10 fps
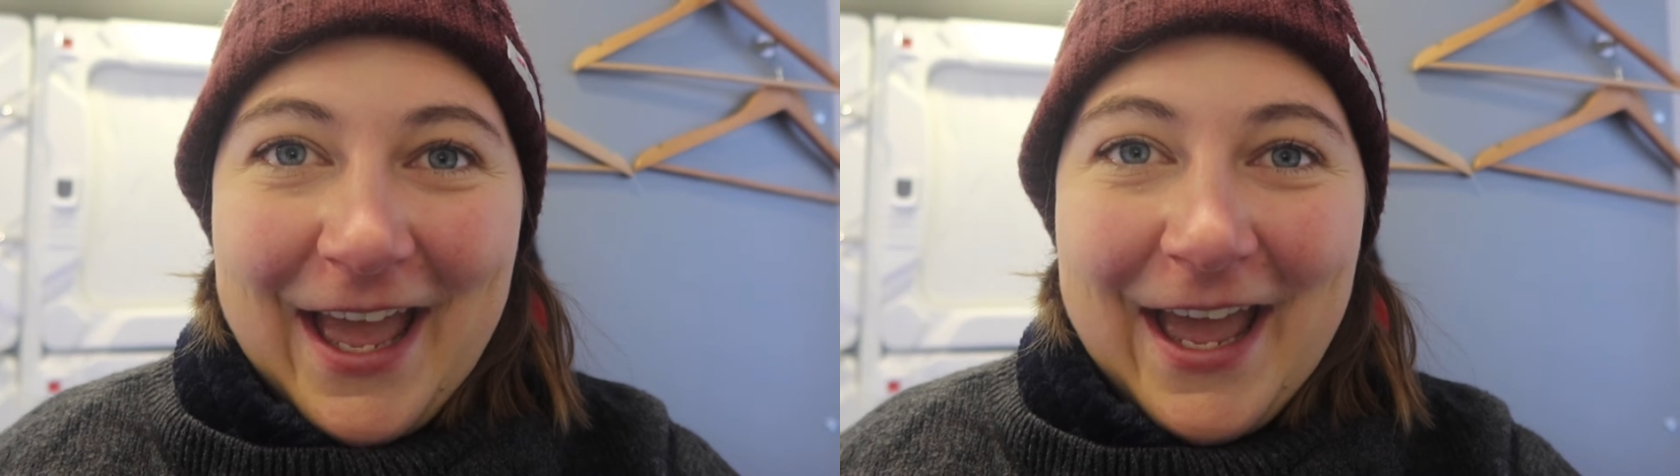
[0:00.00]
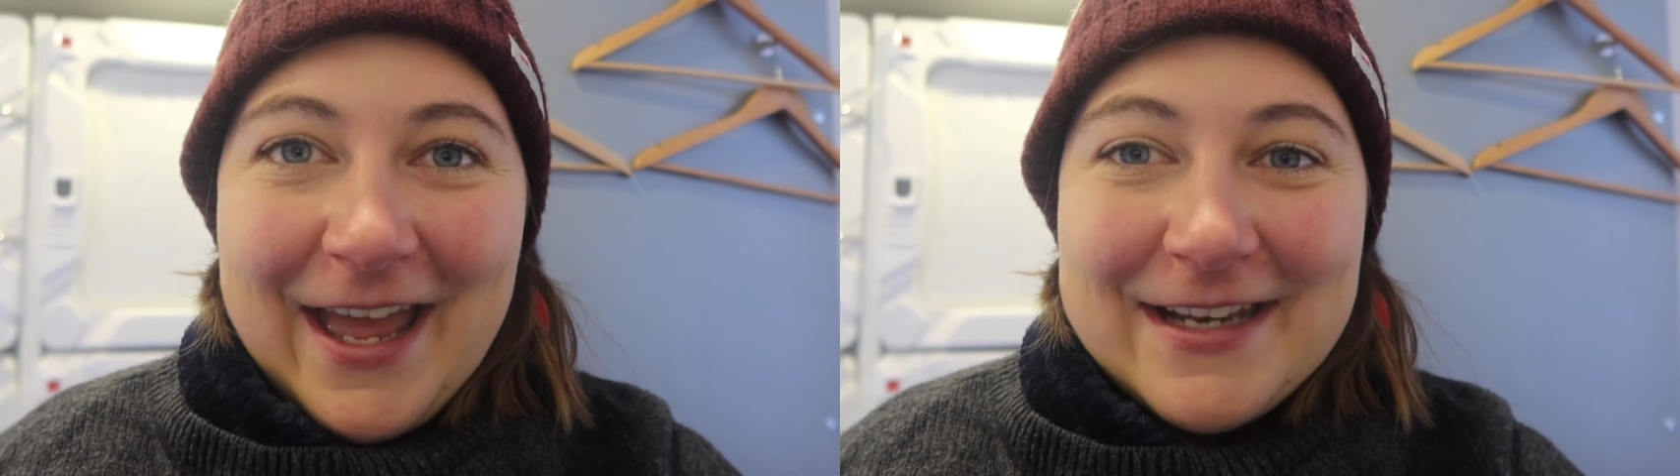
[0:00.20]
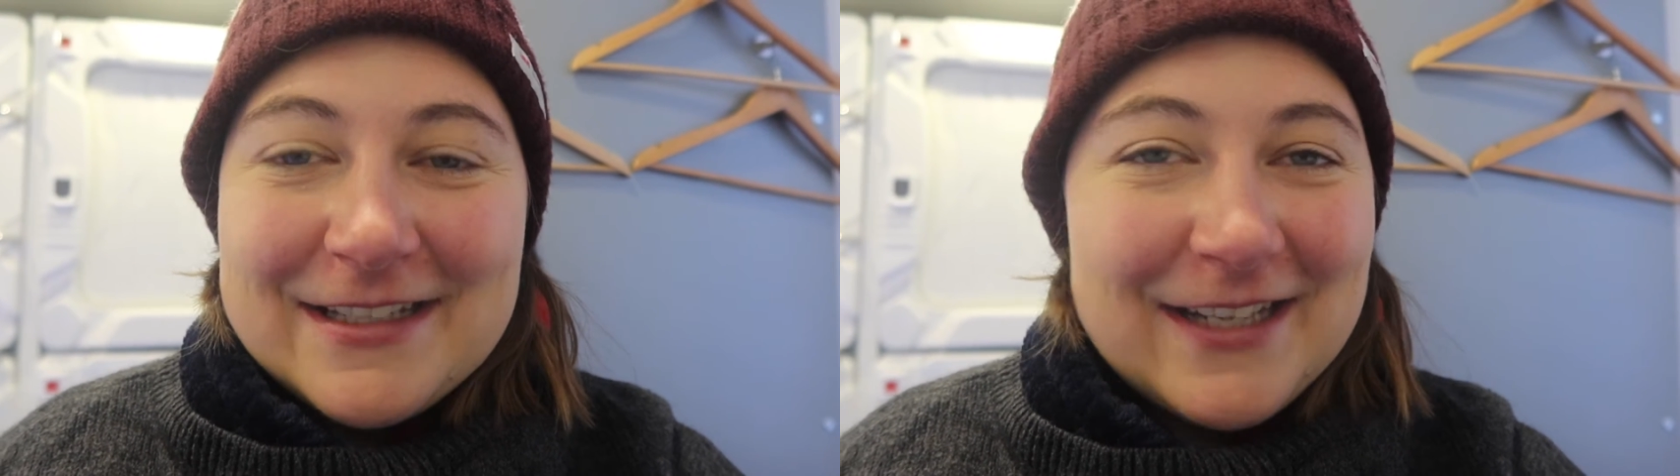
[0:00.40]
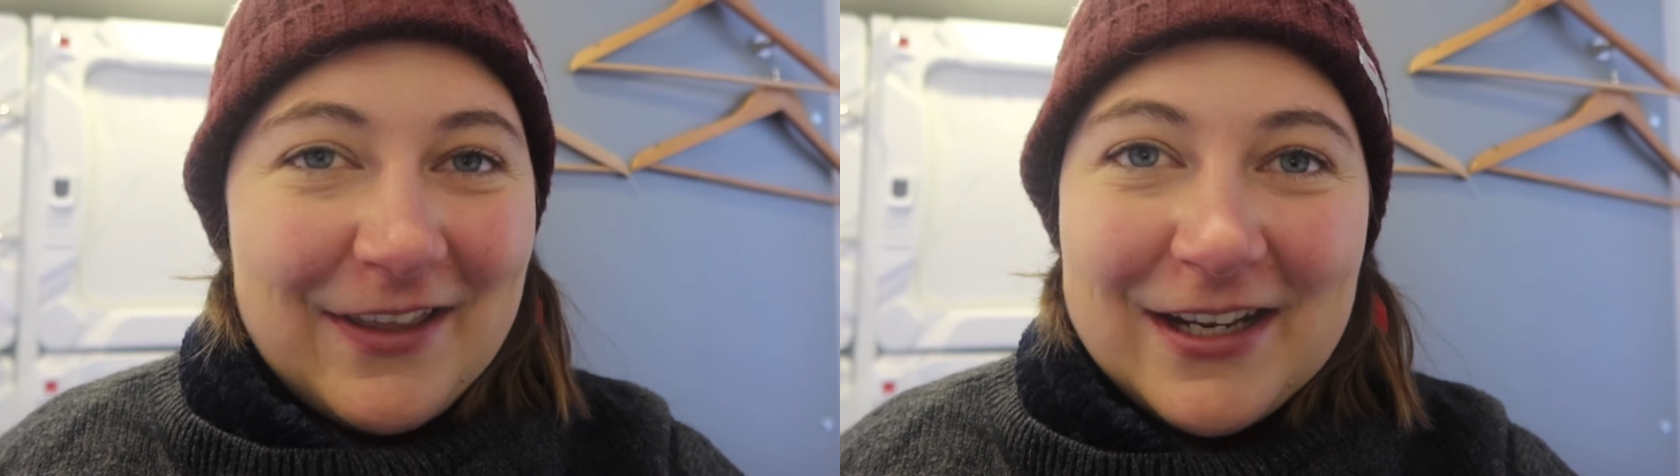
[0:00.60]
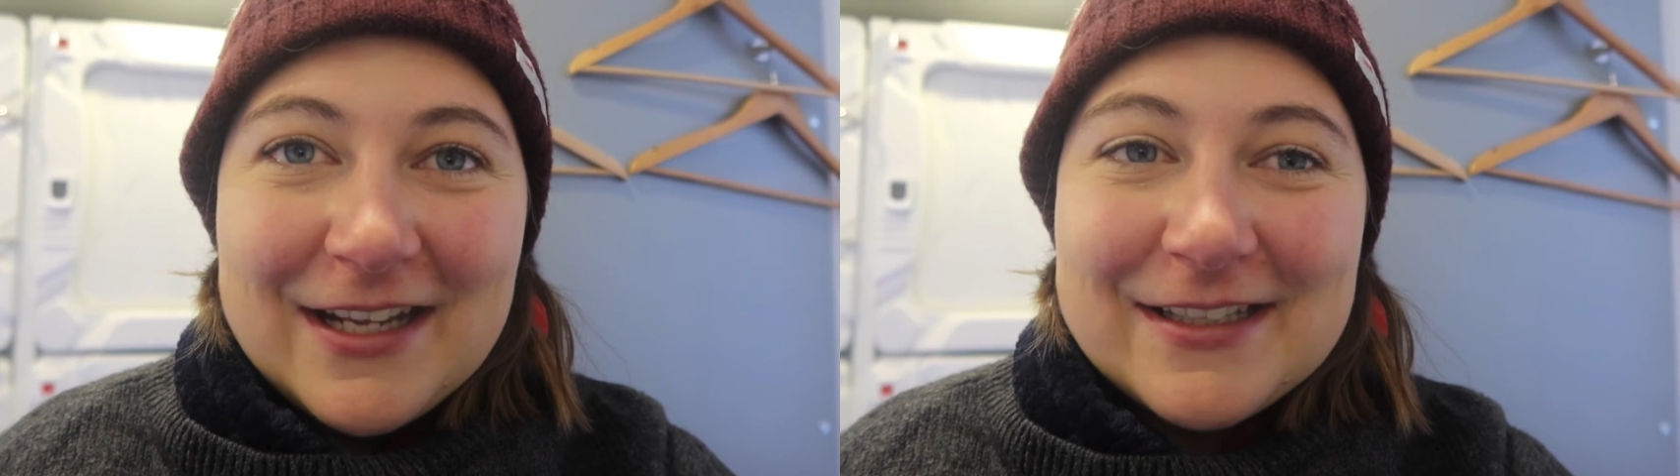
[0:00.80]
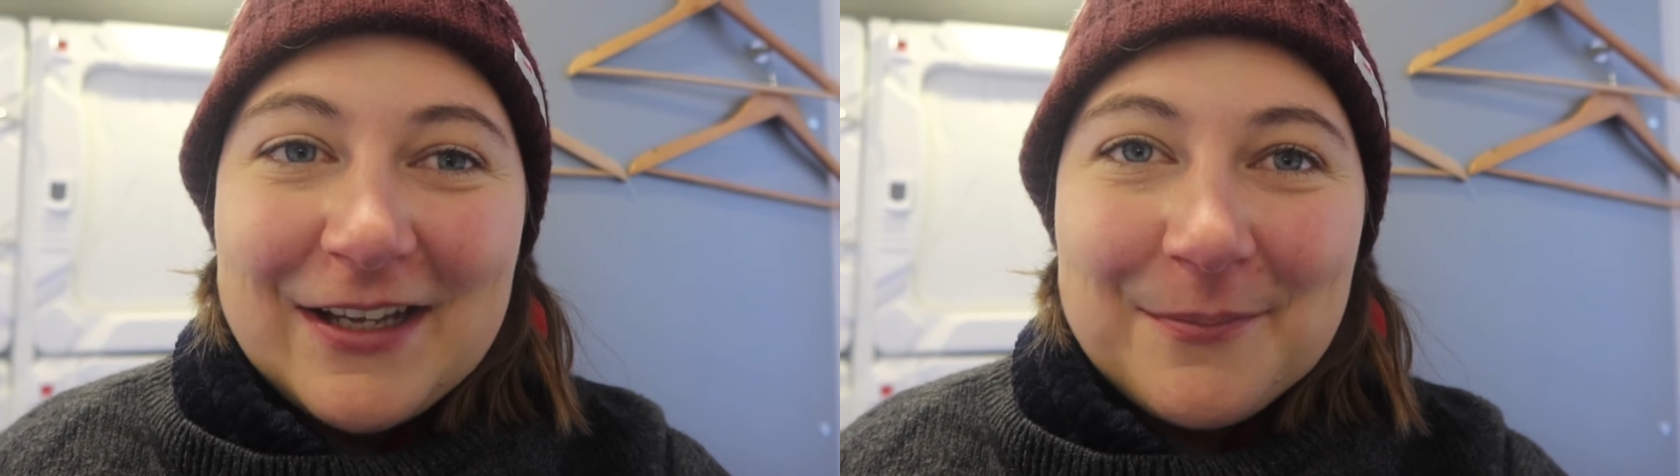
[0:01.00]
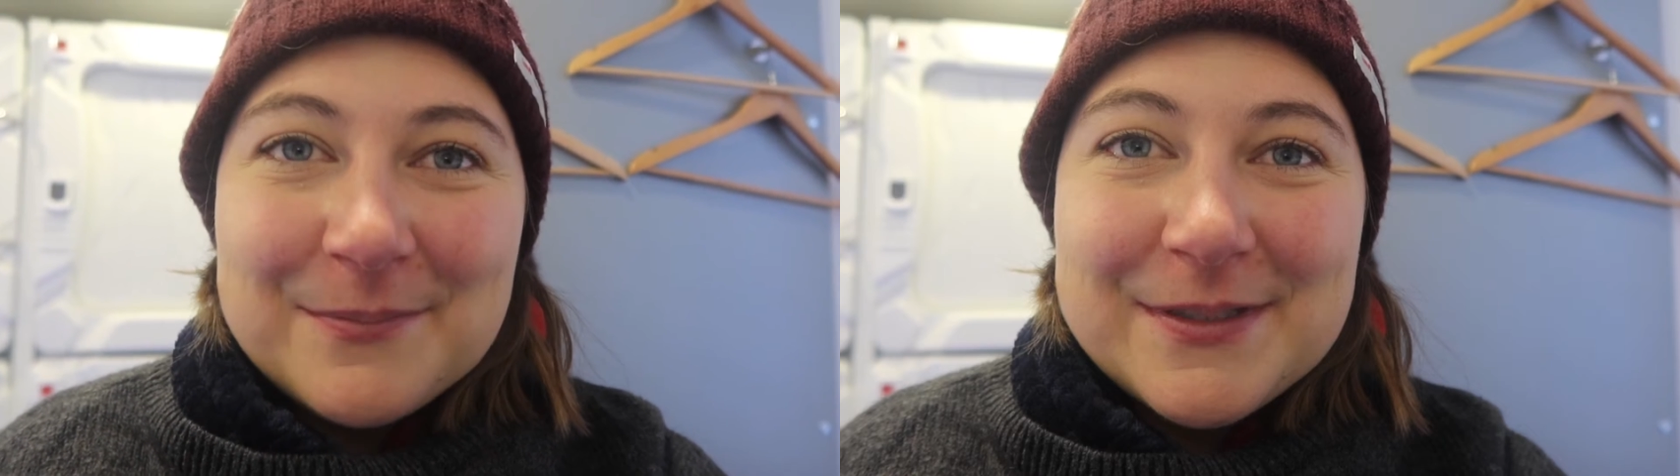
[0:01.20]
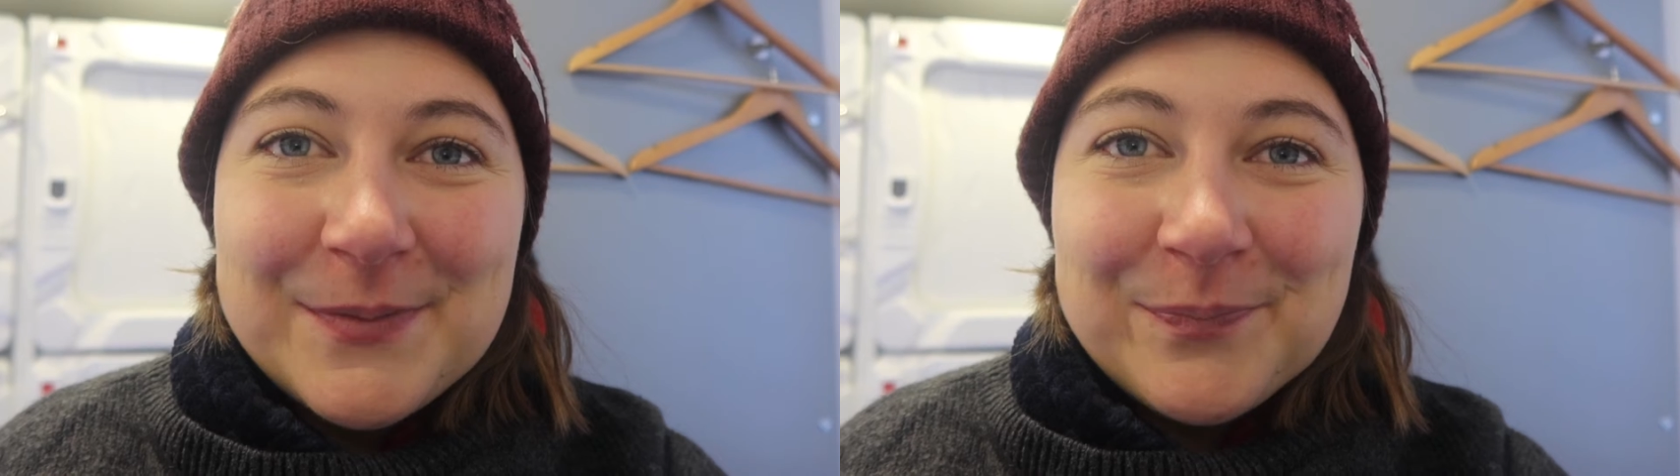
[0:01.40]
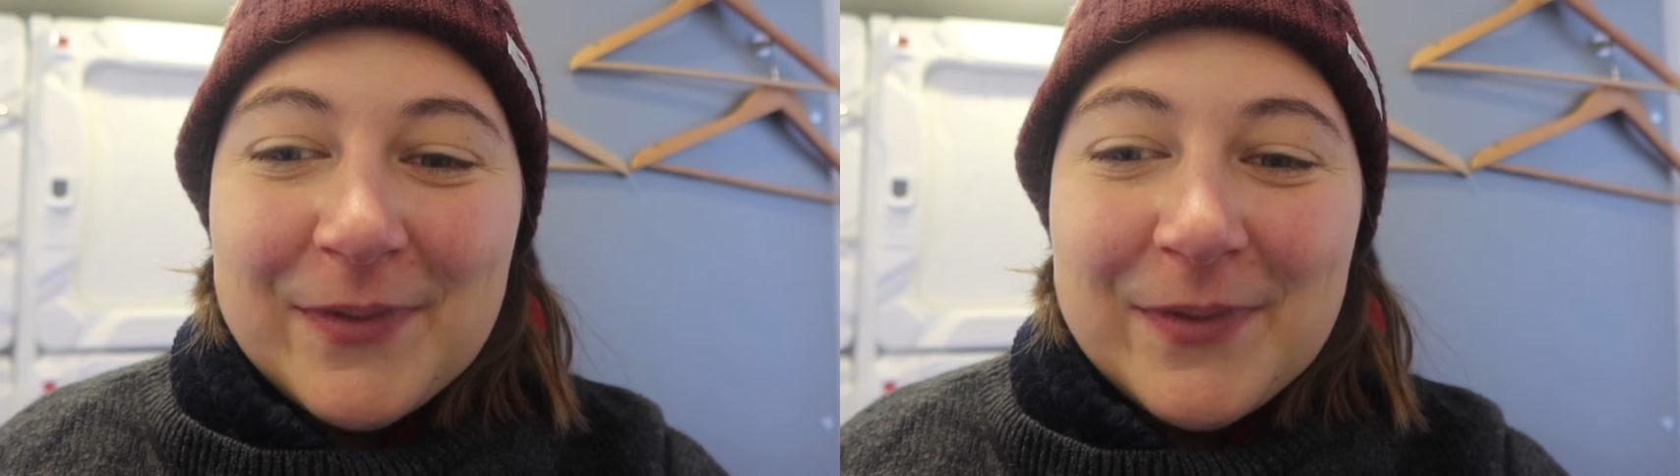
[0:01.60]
and just take the day as it comes.